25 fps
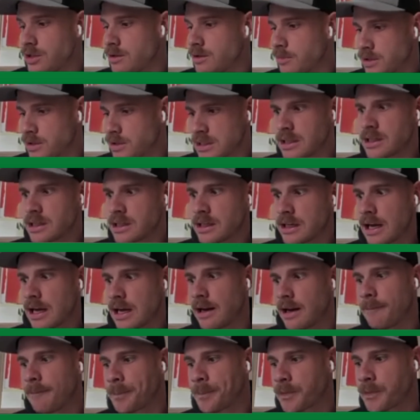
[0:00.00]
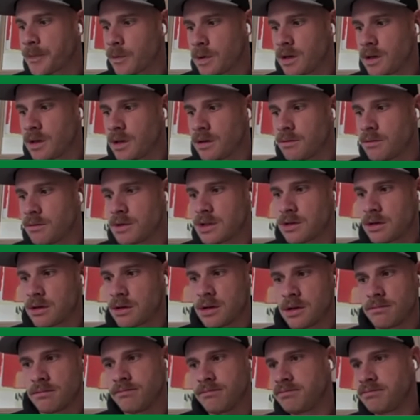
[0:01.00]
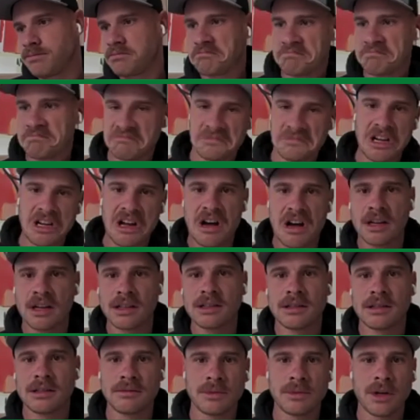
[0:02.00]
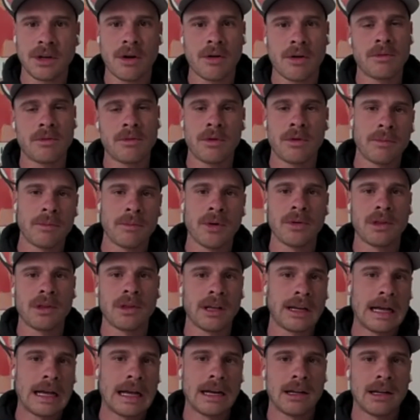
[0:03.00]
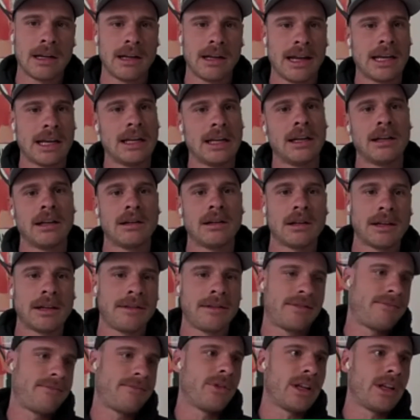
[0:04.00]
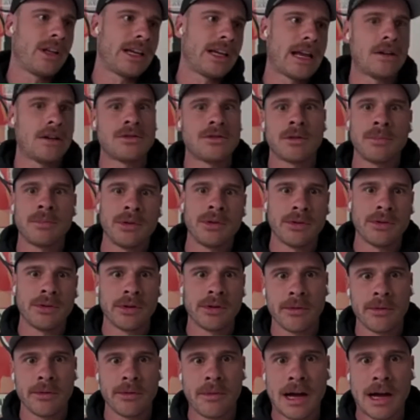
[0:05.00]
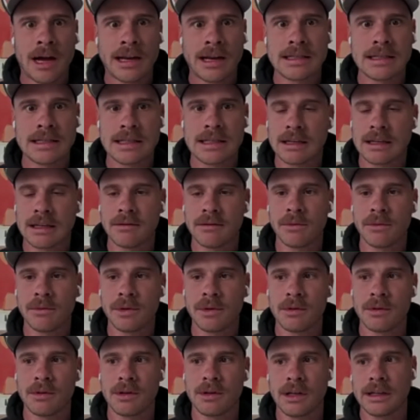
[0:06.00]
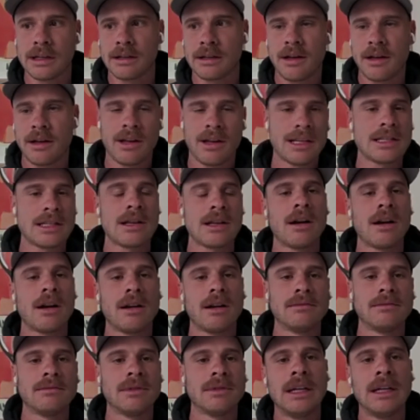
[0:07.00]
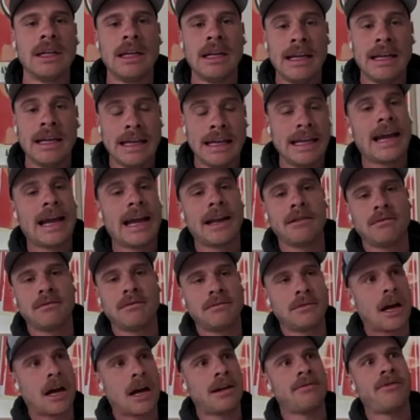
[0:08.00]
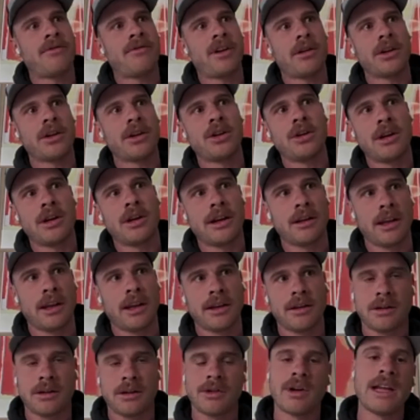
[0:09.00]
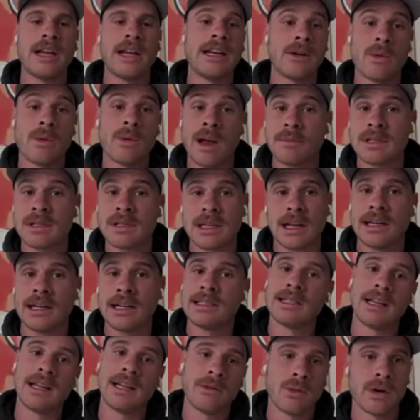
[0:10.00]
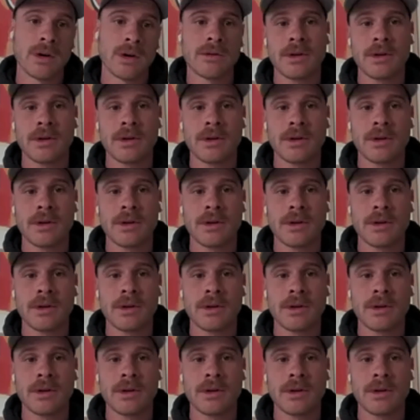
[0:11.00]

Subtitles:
Brazilian guy. We sort of talked. We were both like kind of had, I feel like, entrepreneurial minds, and we were like, oh, let's start. He had gotten very good at like creating websites that work with